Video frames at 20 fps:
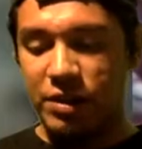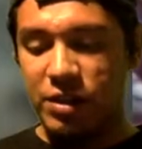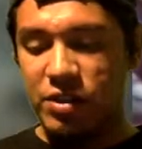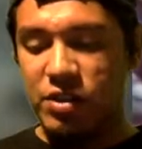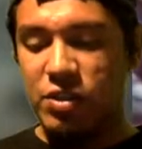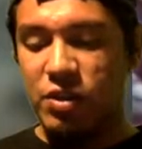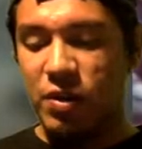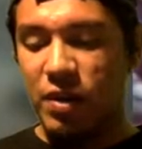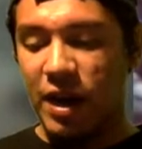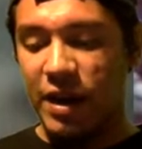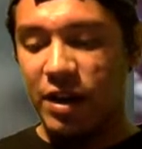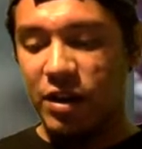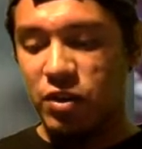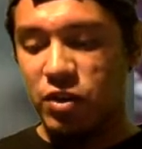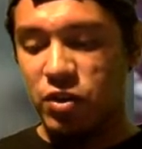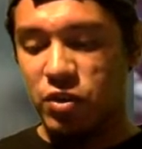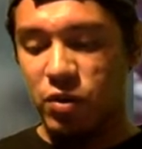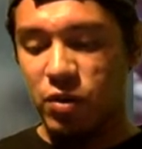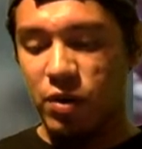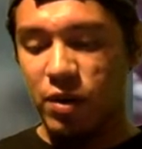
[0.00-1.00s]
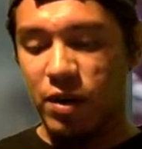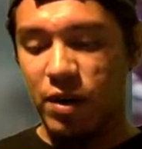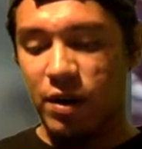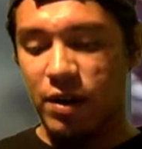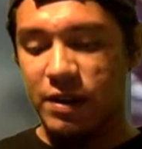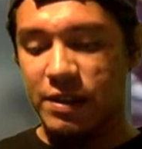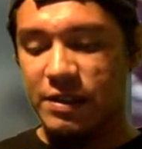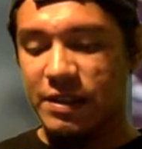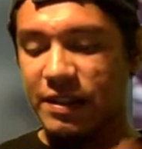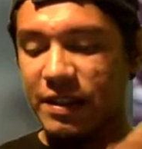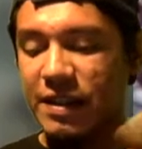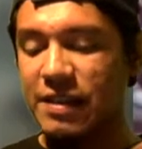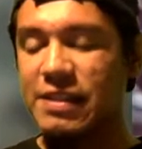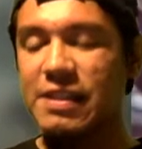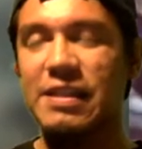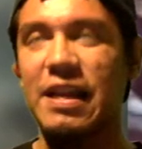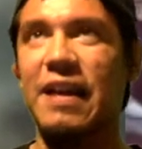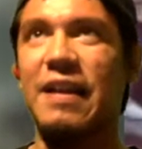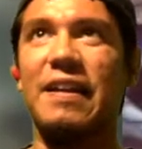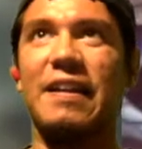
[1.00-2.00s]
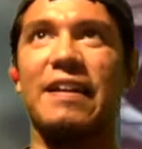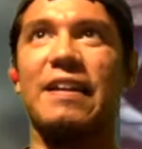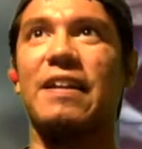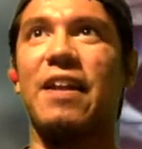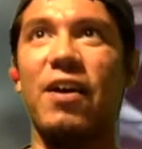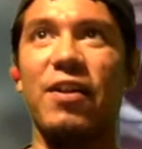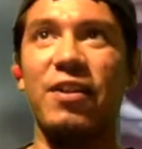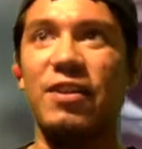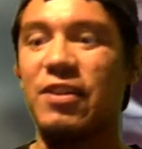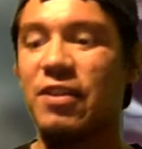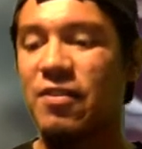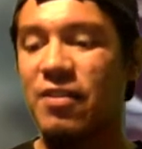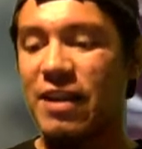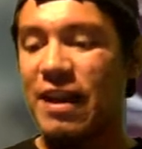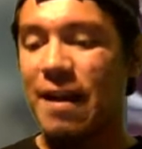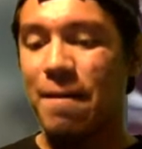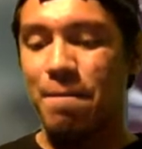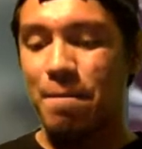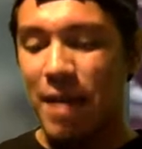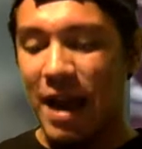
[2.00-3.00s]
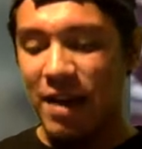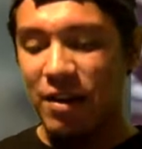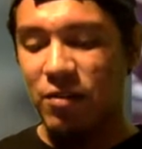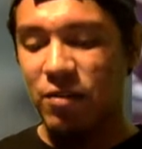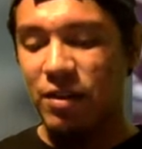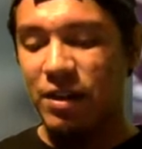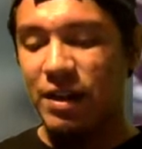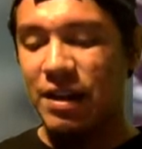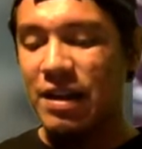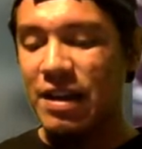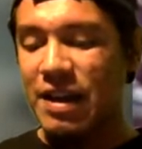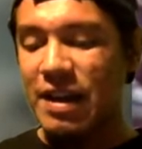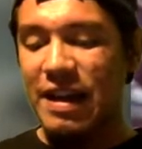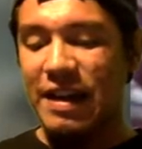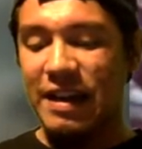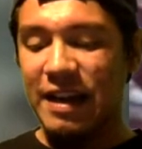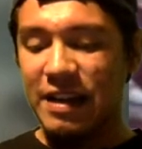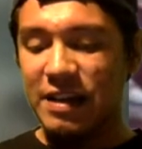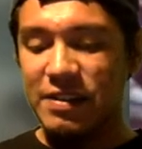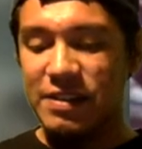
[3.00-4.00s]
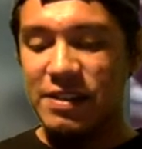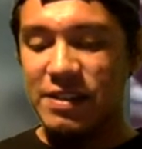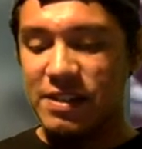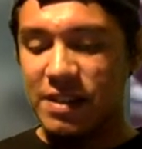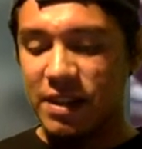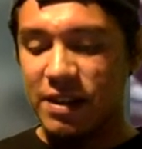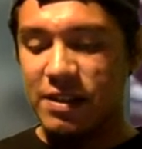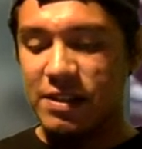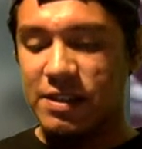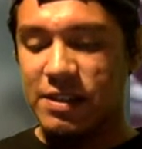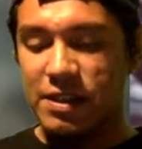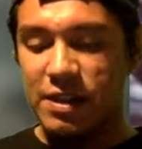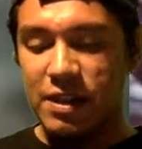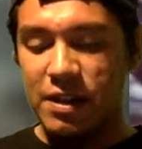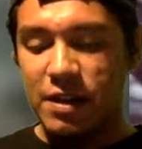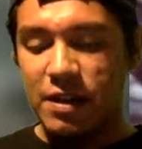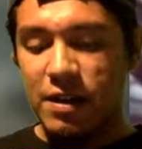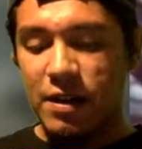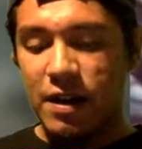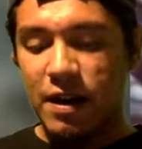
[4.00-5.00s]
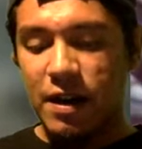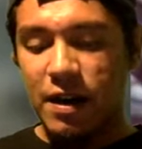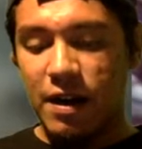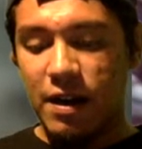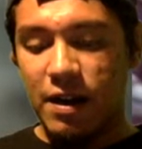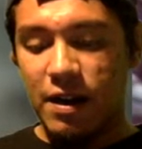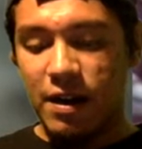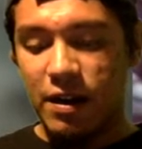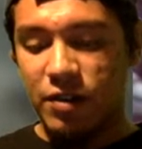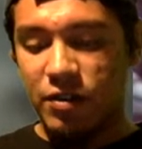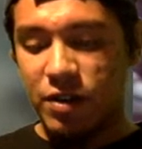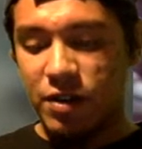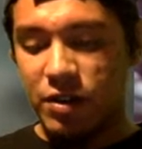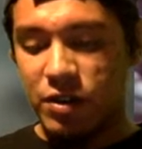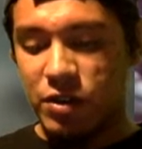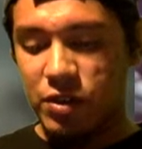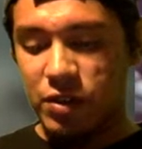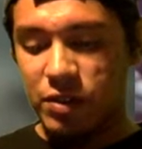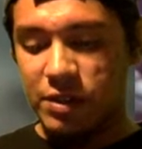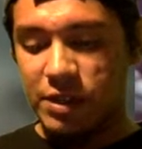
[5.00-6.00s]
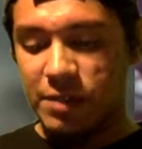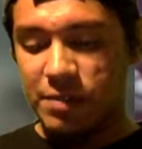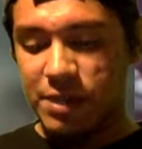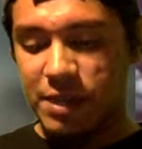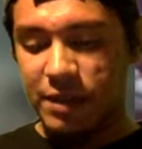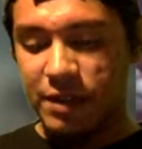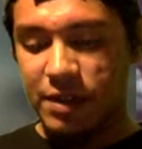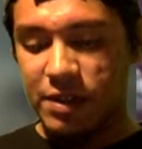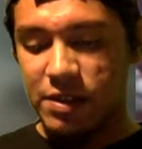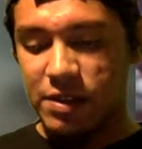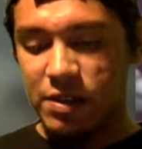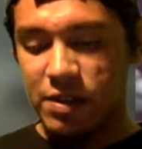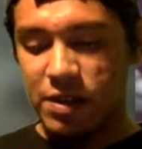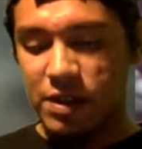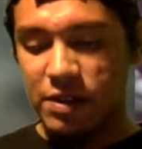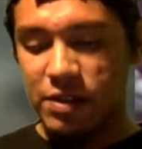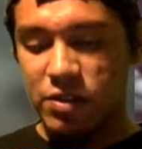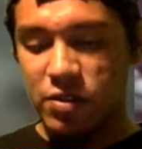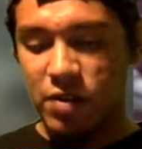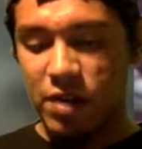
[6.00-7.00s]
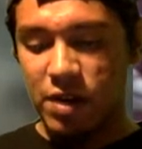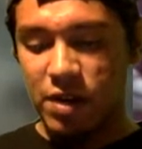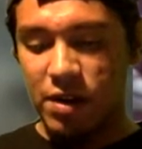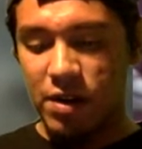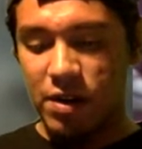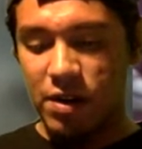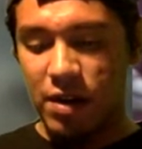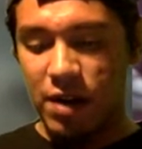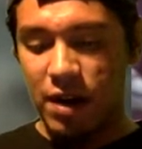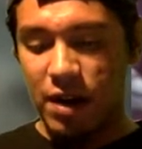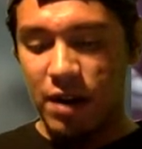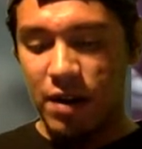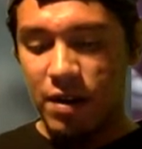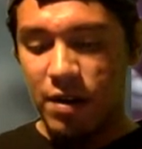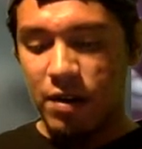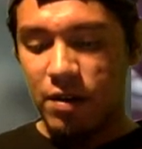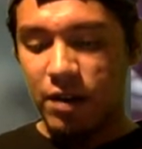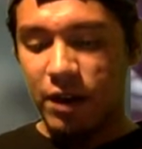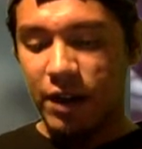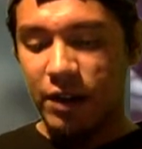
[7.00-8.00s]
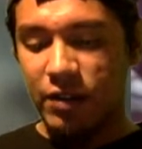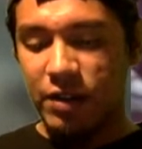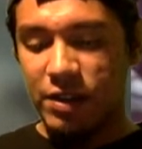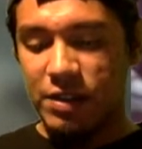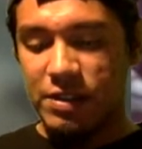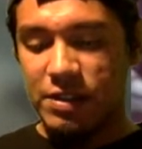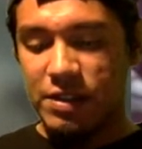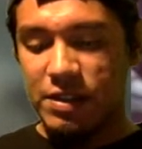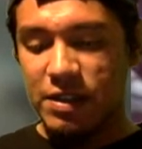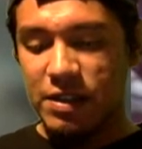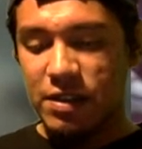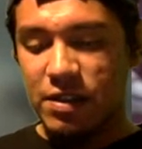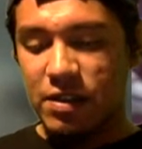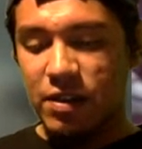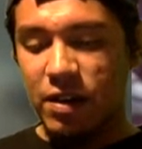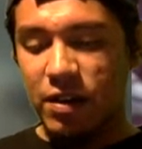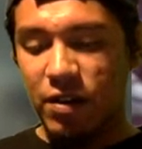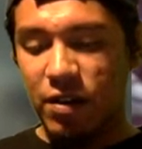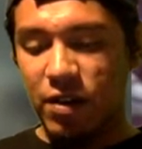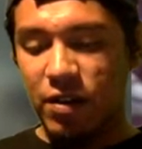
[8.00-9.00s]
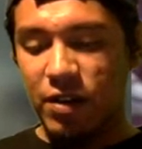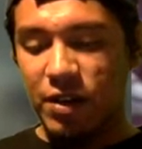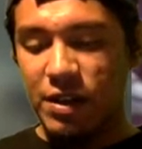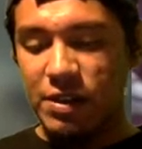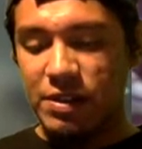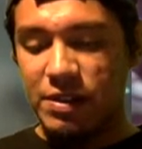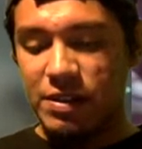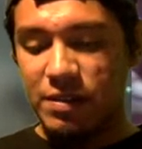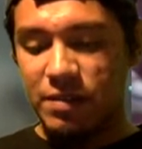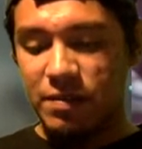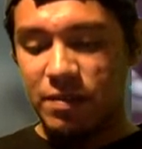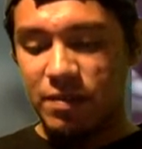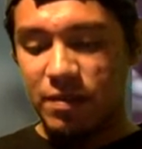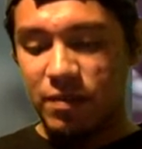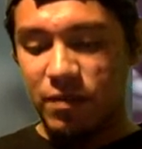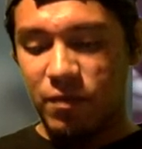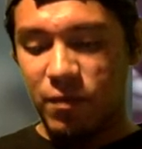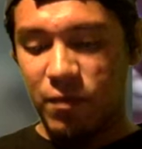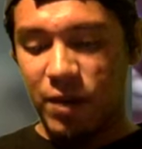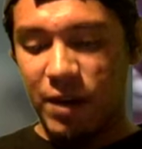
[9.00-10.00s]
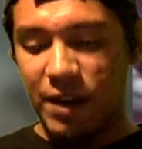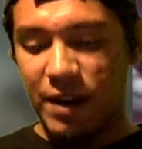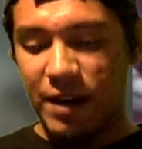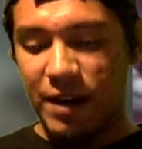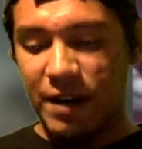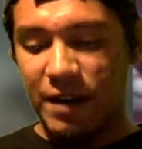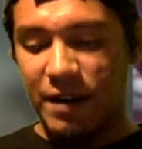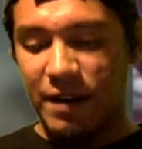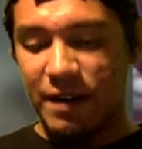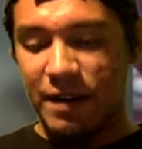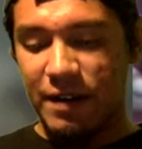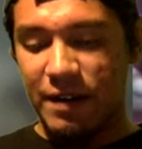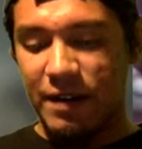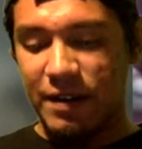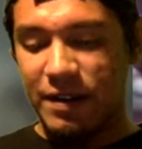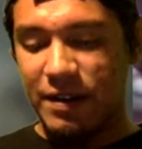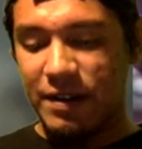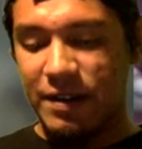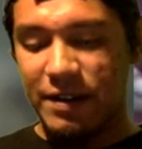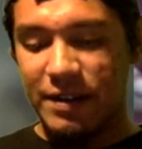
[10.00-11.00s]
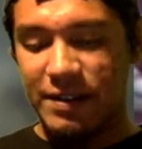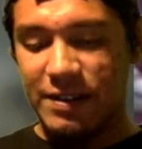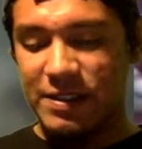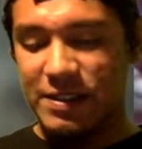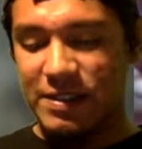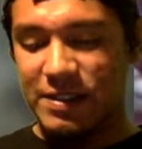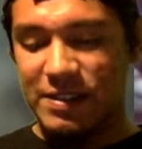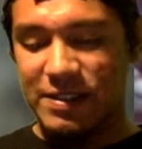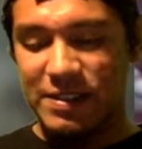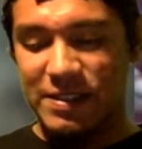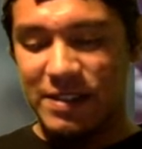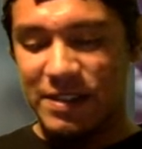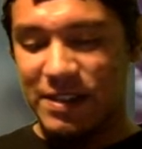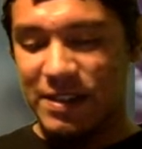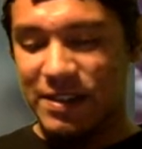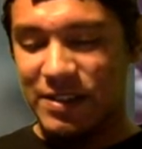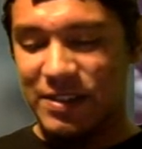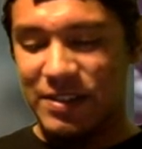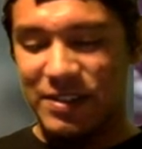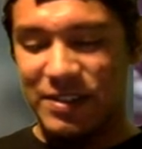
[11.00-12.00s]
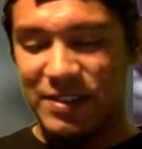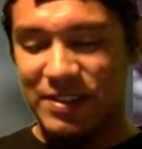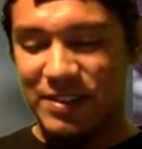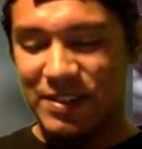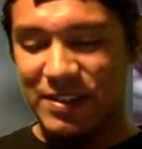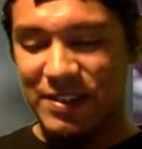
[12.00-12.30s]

just so I can show y'all. Because the thing is, now that you can't manual it, it kind of sucks. Trying to show teams like this. So let's try to not look at this. Look at all these freaking such